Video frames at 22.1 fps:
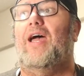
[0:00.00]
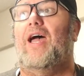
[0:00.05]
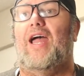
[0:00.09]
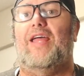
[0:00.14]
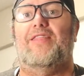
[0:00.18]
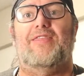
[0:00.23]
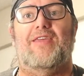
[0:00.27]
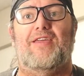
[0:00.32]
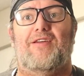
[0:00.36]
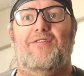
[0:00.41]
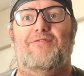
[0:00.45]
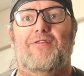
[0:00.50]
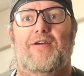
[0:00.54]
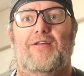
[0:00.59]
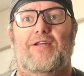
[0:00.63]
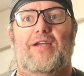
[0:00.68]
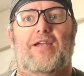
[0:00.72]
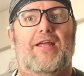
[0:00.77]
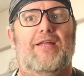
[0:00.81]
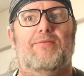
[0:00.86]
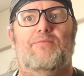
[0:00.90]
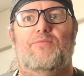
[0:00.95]
I think I
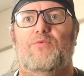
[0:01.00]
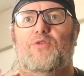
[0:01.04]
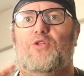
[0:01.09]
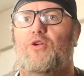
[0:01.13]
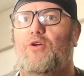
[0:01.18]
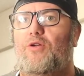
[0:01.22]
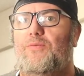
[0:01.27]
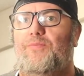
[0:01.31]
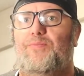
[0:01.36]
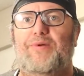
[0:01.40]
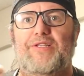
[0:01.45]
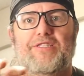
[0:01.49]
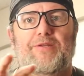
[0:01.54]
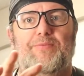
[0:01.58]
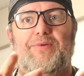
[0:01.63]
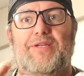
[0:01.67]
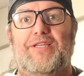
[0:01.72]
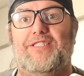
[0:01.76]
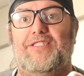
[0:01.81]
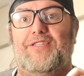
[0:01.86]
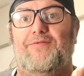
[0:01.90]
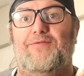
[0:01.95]
found it. I cooked bits
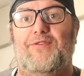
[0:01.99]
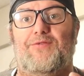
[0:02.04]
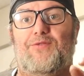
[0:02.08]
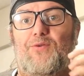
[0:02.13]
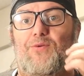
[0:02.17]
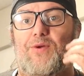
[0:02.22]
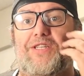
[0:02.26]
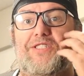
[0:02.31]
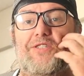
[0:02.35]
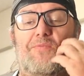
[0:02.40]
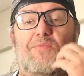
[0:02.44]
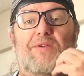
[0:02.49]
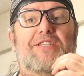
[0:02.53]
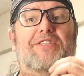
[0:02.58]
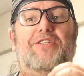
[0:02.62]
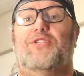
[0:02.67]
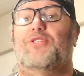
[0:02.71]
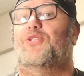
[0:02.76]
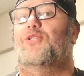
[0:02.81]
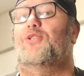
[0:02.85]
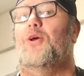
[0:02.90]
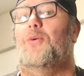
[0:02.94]
and pieces of different recipes
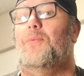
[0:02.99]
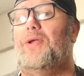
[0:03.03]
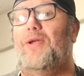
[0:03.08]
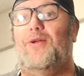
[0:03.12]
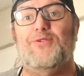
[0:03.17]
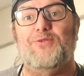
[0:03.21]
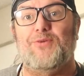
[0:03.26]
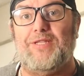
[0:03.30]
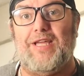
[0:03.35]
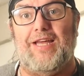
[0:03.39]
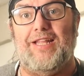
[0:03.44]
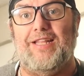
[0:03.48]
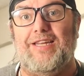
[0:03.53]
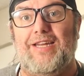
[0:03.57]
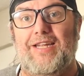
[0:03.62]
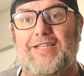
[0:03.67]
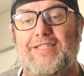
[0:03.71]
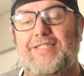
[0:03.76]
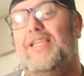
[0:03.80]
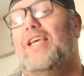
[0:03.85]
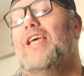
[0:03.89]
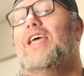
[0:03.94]
because nobody knows what the hell it
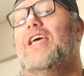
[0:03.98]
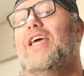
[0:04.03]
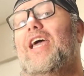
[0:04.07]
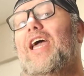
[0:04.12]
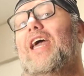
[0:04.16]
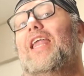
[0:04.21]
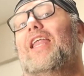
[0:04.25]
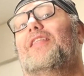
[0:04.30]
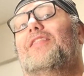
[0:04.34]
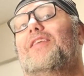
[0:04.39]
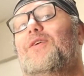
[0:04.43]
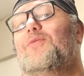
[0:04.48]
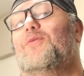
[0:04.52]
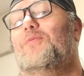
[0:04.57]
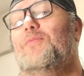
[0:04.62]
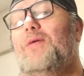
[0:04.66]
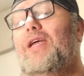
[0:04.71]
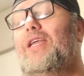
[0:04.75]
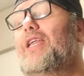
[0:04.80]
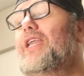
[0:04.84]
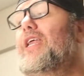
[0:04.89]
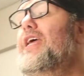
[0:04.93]
is, and I think we
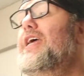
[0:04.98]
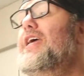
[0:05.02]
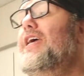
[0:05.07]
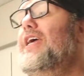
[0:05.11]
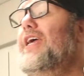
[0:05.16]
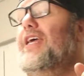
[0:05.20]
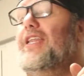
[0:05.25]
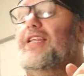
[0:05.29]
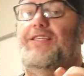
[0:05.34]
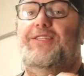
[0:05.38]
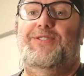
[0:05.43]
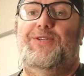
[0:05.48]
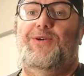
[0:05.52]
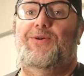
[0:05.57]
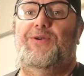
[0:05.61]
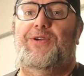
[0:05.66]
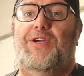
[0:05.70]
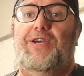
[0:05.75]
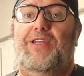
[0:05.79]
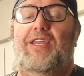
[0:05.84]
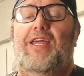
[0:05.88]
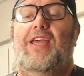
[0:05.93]
made it. It is
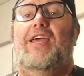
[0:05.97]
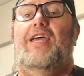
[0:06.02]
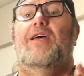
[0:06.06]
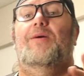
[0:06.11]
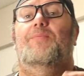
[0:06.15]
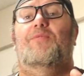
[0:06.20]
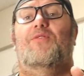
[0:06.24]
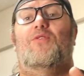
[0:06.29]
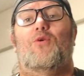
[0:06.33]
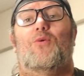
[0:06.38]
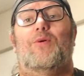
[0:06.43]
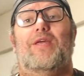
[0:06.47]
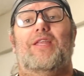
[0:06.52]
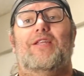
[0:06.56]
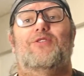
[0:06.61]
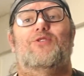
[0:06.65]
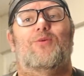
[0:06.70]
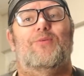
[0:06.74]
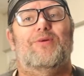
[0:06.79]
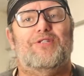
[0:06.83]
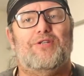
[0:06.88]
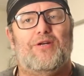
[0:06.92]
so good. Before we get
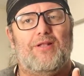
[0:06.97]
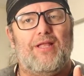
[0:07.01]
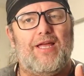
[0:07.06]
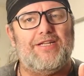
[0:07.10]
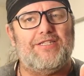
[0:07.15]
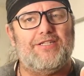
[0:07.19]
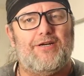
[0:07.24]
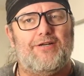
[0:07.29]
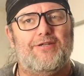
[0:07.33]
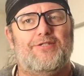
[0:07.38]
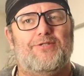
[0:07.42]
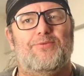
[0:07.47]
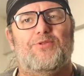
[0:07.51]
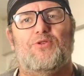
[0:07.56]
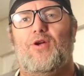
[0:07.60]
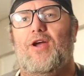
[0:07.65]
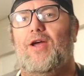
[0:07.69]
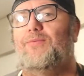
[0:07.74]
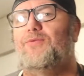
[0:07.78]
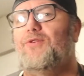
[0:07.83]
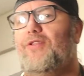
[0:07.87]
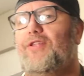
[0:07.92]
into it, be sure to like, share,
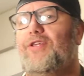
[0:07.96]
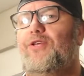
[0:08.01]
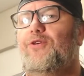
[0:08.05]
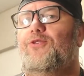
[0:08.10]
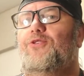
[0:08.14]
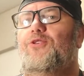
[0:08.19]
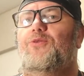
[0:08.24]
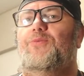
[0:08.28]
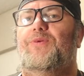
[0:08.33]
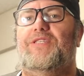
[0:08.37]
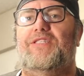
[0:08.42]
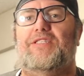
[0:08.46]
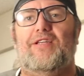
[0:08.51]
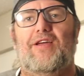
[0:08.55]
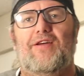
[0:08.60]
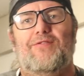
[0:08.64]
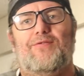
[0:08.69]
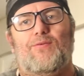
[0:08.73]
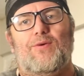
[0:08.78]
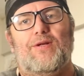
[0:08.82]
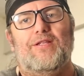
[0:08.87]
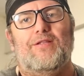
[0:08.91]
subscribe, do all the YouTube
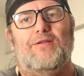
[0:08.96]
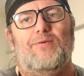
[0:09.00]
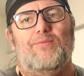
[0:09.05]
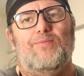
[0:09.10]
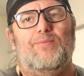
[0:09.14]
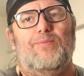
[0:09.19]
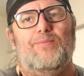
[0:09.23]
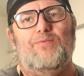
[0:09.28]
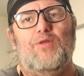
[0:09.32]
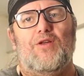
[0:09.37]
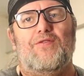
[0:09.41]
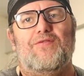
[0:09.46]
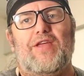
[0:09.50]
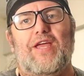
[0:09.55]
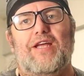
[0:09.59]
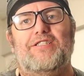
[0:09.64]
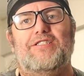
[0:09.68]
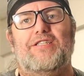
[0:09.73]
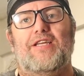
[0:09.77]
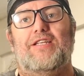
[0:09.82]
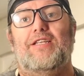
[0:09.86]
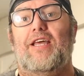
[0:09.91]
stuff, ring the little
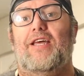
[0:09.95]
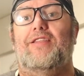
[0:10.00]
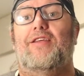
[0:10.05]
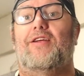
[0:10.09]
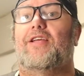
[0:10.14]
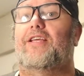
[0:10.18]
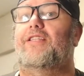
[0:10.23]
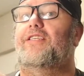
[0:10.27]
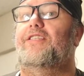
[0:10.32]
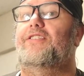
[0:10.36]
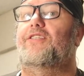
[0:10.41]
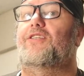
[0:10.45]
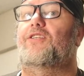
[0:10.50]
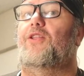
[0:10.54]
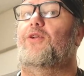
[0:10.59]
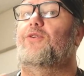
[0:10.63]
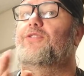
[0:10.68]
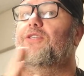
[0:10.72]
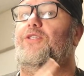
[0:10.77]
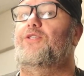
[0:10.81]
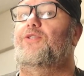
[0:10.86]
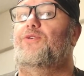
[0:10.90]
notification thing down there, get these as
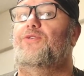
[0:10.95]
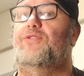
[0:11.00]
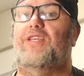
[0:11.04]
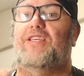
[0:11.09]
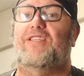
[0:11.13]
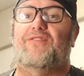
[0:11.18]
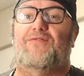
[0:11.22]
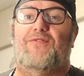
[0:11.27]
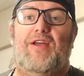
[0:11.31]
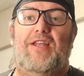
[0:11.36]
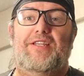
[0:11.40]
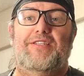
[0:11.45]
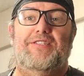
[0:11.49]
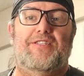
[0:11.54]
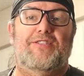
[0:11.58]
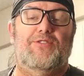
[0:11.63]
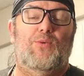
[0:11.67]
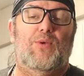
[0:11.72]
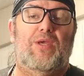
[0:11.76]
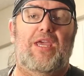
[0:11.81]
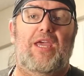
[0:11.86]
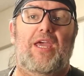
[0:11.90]
close to Tuesdays and Fridays
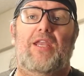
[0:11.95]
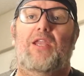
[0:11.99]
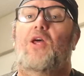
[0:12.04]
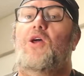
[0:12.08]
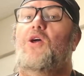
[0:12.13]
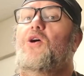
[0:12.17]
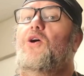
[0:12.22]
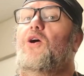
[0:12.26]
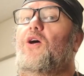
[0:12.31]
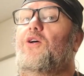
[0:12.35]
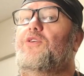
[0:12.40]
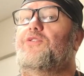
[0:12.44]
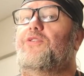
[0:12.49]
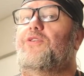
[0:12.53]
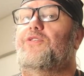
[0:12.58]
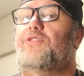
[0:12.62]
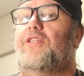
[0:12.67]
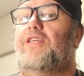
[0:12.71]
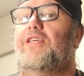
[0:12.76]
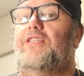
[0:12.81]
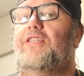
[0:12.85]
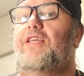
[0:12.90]
as we can. Also,
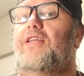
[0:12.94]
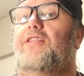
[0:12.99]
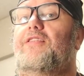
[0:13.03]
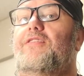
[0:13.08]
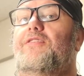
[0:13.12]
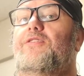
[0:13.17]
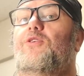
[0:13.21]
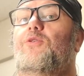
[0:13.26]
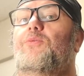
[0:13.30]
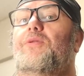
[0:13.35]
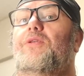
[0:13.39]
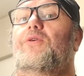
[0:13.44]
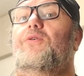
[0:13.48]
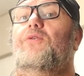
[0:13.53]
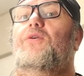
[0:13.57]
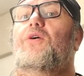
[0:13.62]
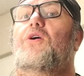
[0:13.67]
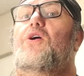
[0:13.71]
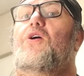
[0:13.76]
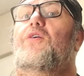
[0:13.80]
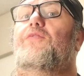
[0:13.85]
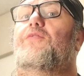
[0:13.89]
there's a link down in the
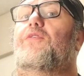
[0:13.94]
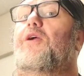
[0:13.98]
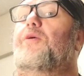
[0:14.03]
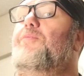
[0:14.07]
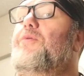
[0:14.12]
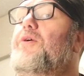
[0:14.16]
doobly-doo for our